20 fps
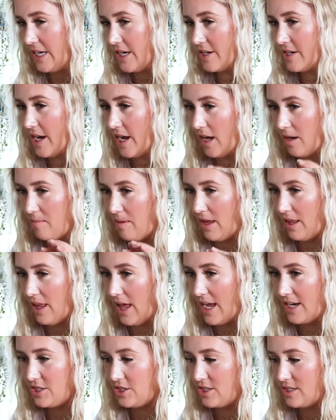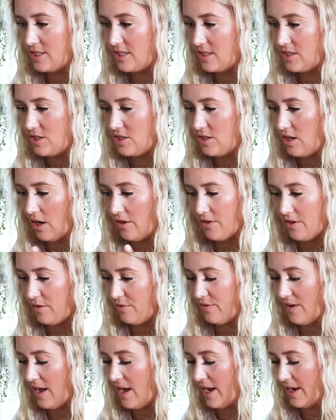It's going to look so much better.
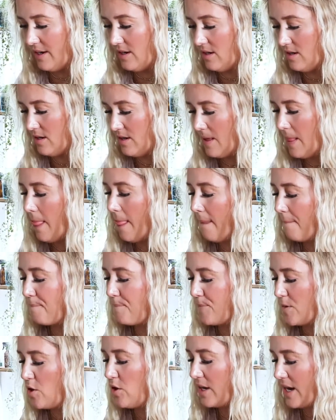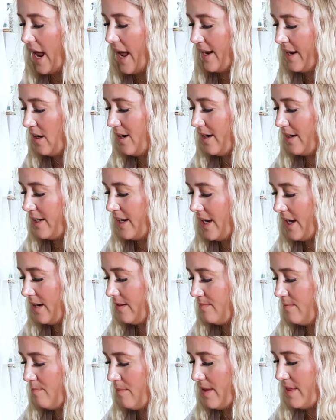It's like you have ideas of
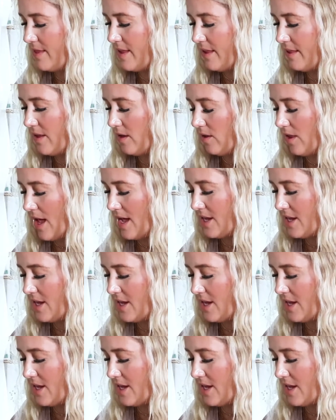what promises are